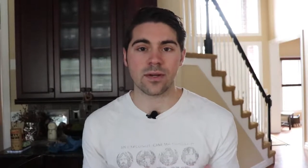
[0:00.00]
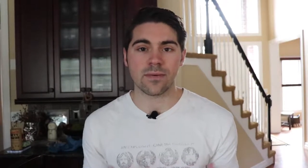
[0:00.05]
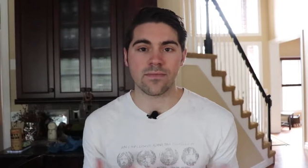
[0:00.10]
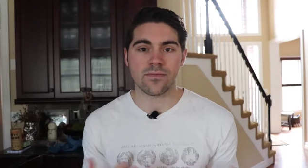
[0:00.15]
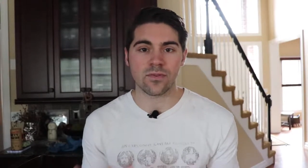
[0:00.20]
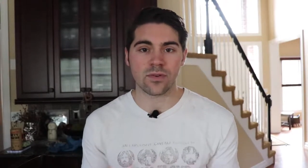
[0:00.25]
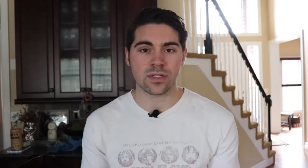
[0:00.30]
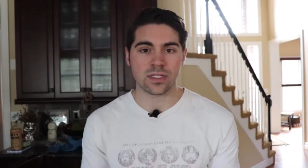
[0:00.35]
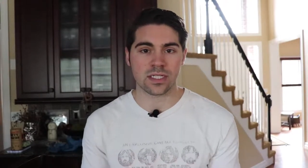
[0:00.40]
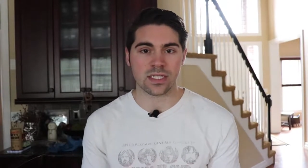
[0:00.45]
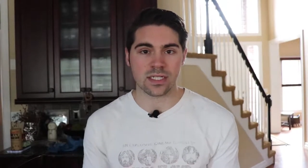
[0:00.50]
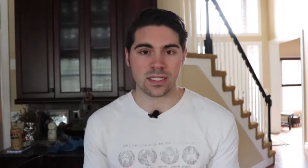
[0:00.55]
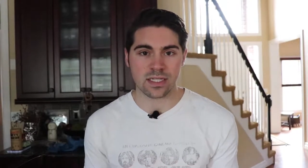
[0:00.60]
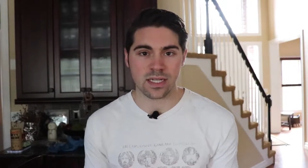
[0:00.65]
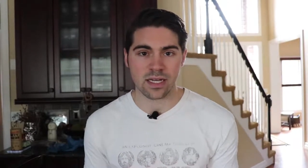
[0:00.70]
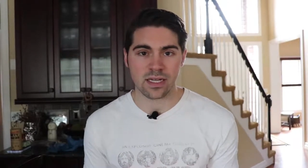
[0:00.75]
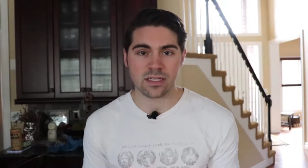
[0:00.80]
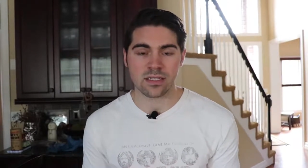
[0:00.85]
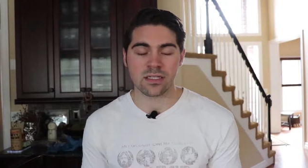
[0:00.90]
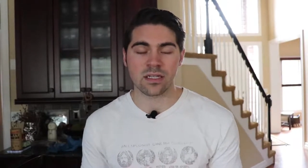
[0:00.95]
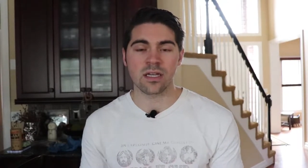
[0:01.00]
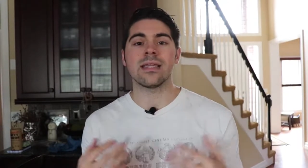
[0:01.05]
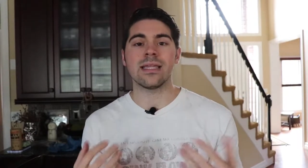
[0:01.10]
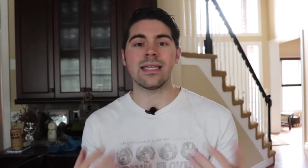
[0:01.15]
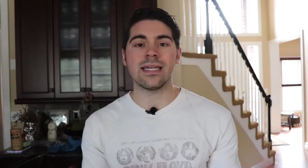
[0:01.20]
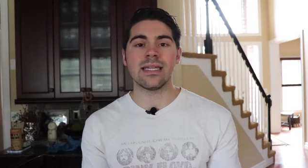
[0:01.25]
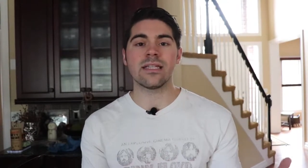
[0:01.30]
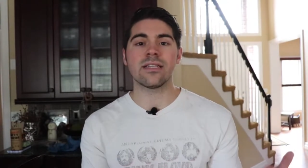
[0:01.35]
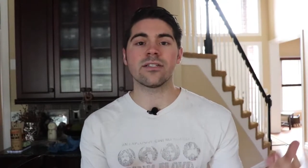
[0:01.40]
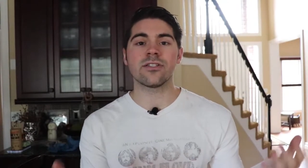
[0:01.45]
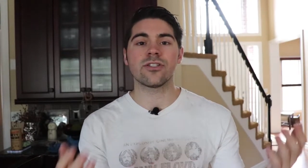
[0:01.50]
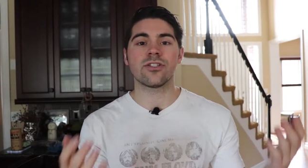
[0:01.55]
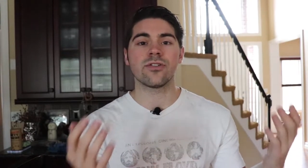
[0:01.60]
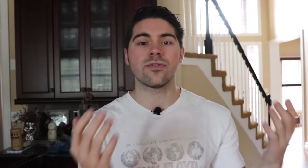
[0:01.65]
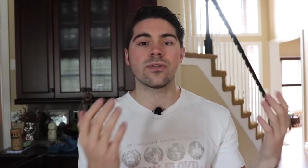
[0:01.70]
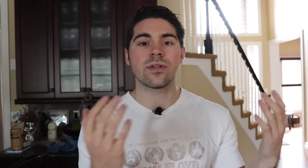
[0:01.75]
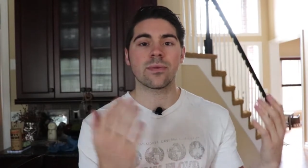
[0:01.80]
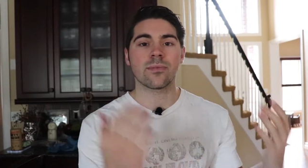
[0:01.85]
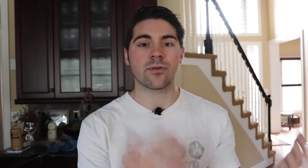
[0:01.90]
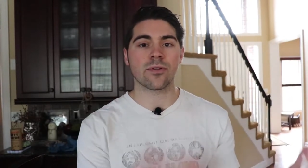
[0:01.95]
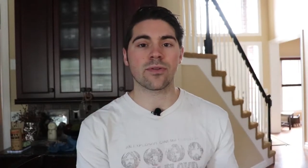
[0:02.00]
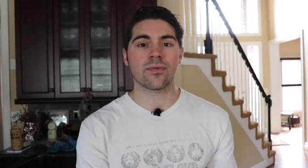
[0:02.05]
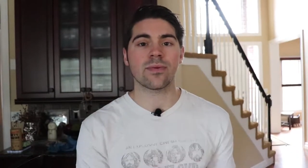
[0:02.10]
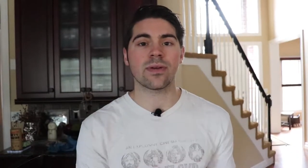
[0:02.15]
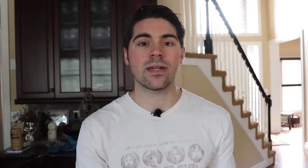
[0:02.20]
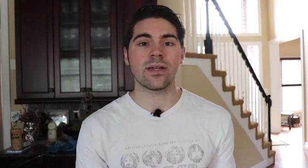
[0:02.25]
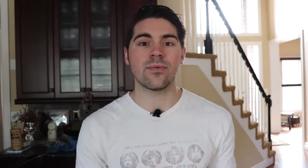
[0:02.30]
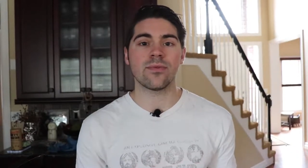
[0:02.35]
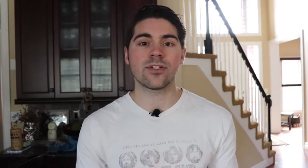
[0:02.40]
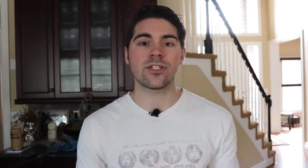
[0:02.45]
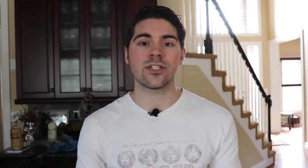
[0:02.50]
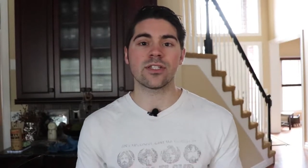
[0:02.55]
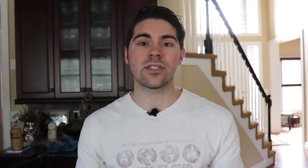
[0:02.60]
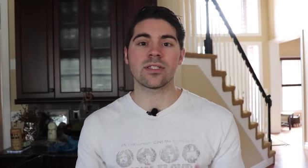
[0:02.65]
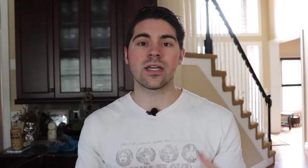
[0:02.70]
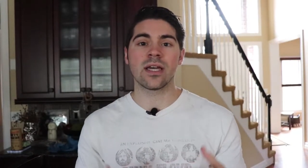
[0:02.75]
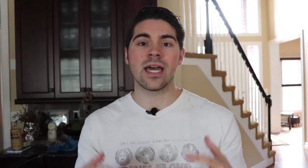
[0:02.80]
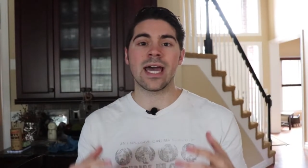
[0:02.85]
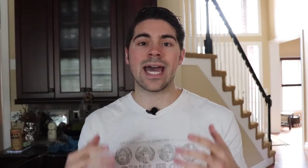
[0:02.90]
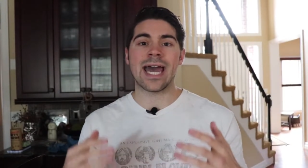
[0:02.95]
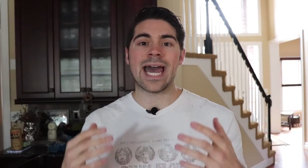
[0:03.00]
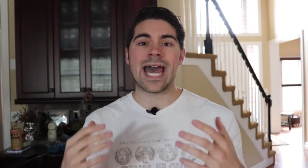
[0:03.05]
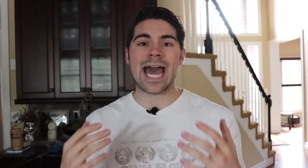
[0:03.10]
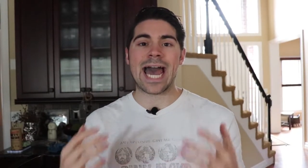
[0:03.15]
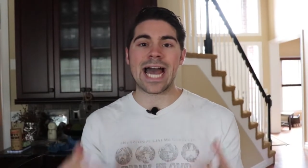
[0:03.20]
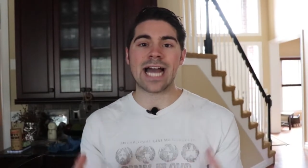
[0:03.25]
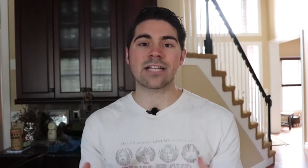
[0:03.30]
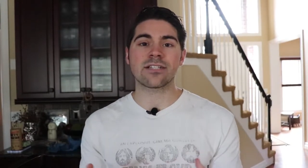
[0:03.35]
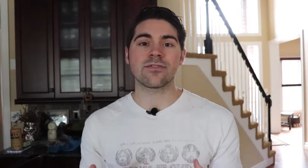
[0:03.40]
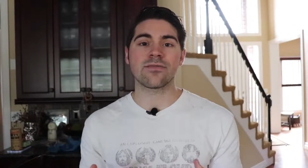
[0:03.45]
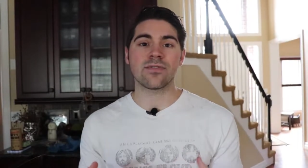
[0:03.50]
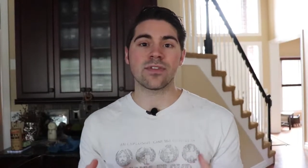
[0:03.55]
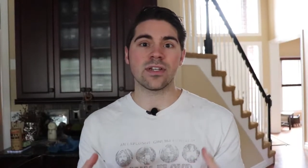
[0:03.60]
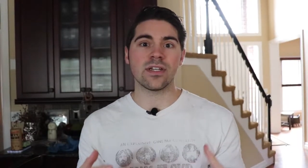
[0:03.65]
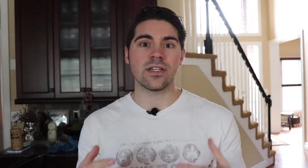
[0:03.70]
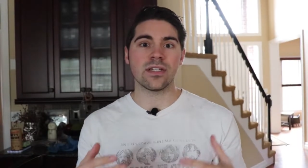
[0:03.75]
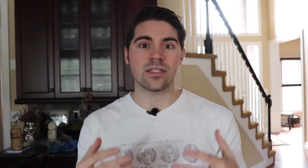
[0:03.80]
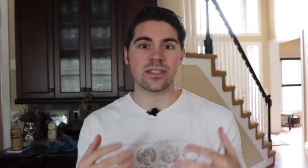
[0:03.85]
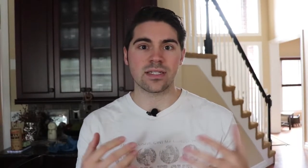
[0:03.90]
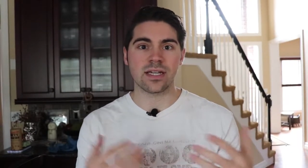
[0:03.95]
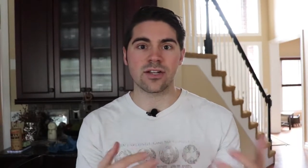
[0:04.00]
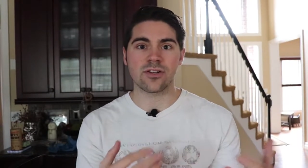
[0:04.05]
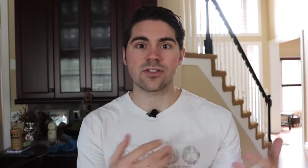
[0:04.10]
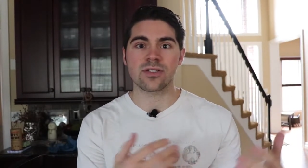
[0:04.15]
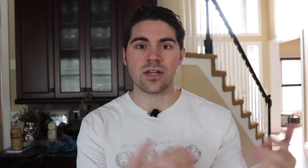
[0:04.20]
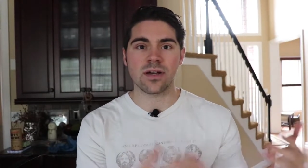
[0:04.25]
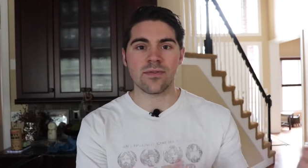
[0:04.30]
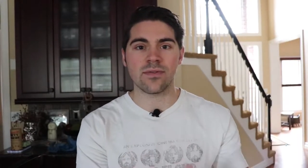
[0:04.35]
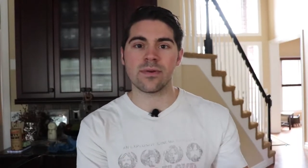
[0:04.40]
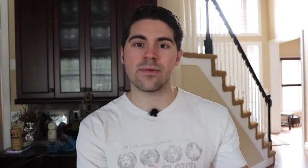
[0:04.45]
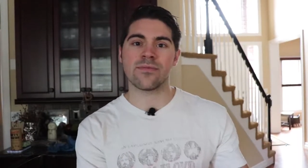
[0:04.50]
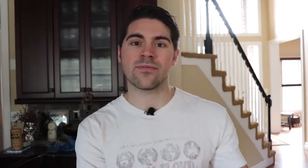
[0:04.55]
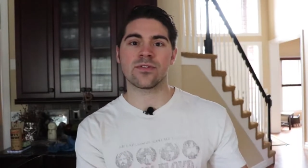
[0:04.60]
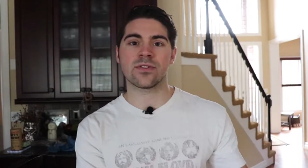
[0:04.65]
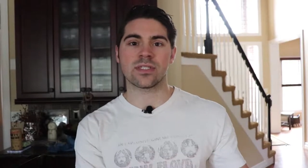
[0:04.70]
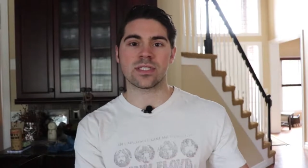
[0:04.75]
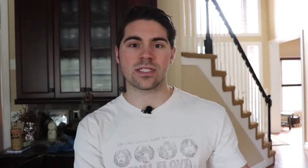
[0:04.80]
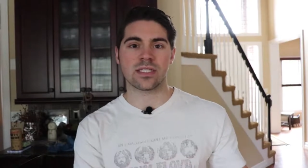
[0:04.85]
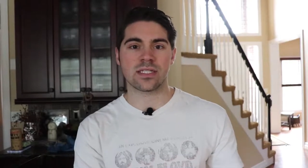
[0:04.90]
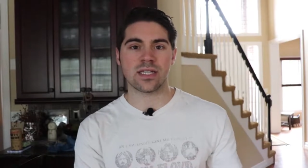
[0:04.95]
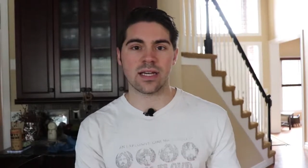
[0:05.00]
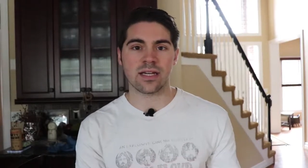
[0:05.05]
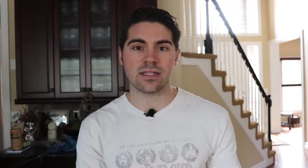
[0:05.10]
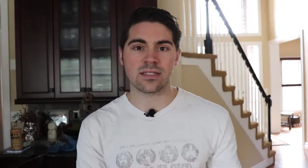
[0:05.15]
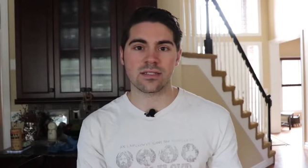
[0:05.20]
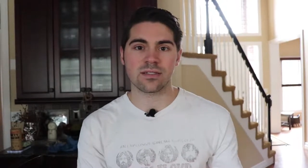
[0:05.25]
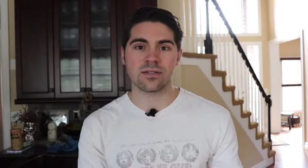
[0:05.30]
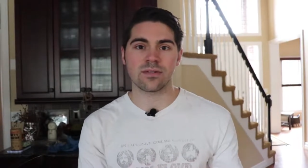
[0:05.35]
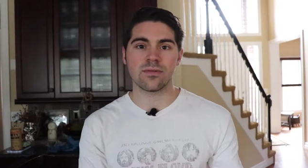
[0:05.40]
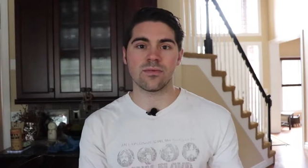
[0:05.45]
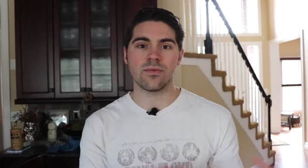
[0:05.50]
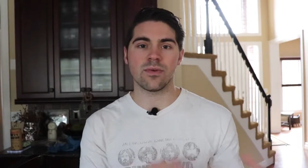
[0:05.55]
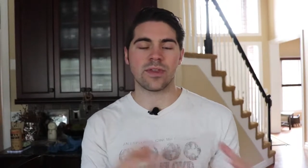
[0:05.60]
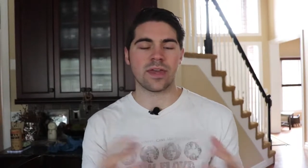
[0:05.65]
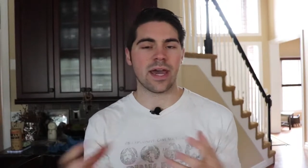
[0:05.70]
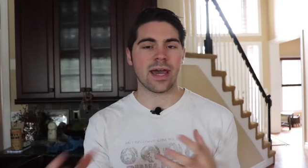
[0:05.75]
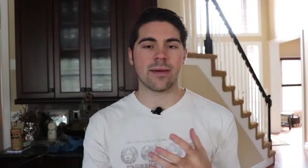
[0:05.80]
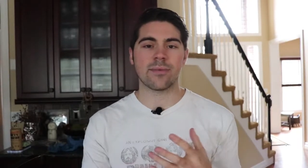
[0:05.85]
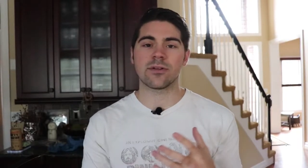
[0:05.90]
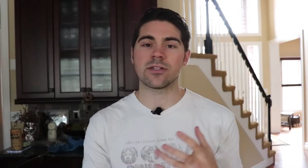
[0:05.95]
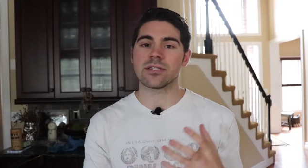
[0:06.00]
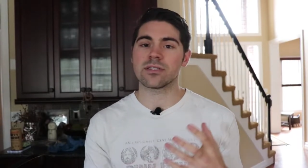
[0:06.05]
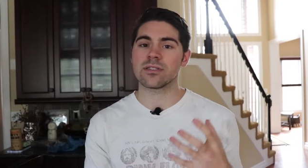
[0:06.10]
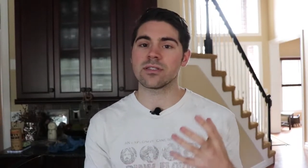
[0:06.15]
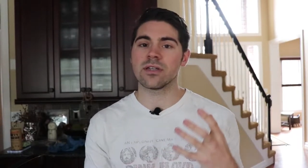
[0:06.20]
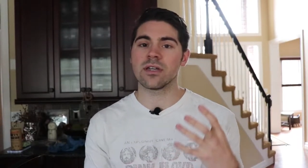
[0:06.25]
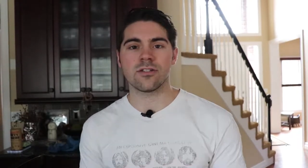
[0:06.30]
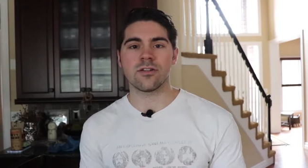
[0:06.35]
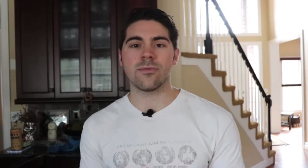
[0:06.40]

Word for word: up for success, leading to number three, which is actively set yourself up for success with habits.